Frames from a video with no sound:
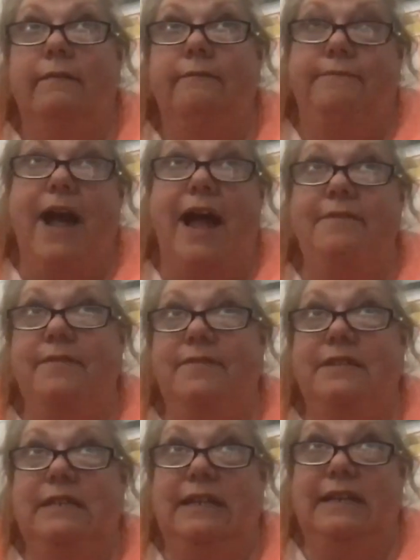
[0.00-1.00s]
five of
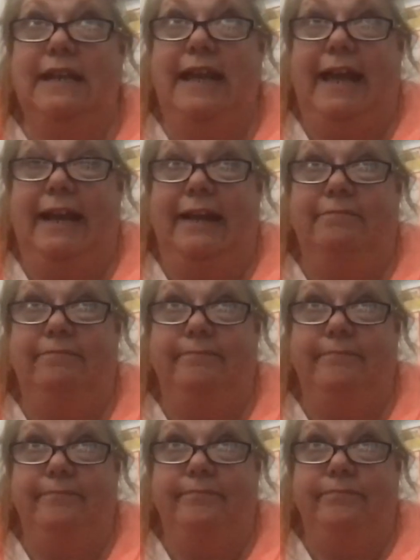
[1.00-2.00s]
us in Indiana.
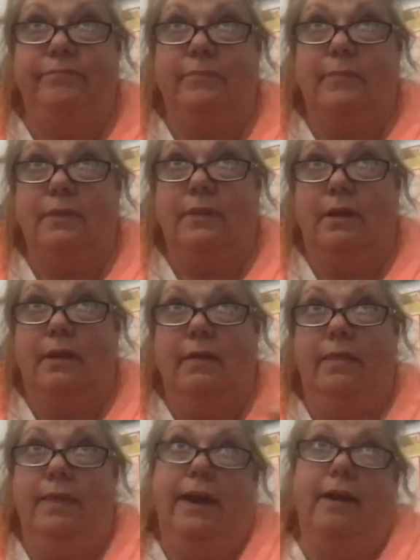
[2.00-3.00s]

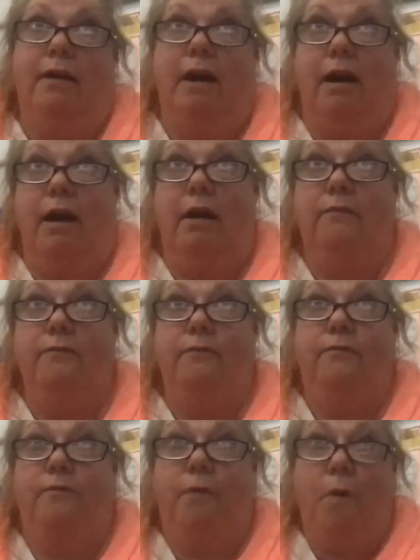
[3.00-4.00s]
There are
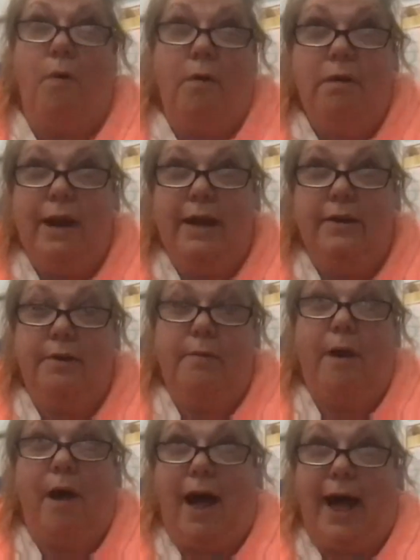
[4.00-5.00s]
four in
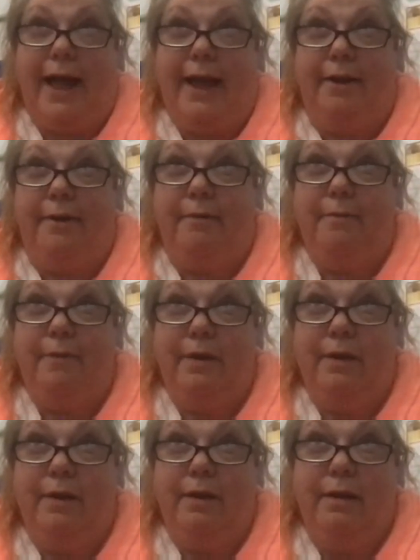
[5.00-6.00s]
Ohio.
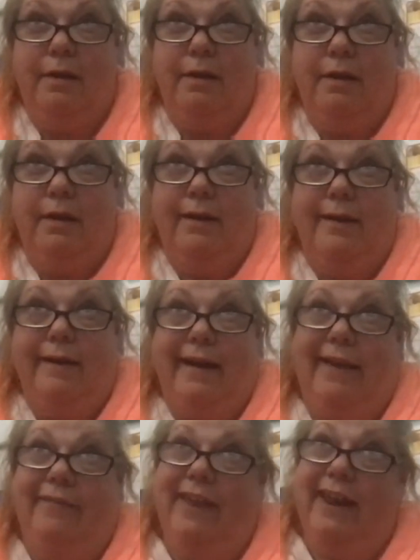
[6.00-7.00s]

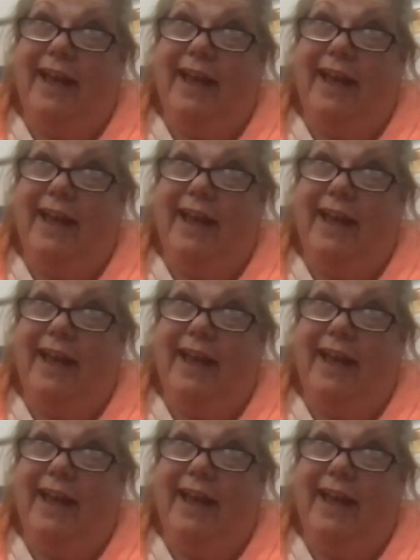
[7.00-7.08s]
And then I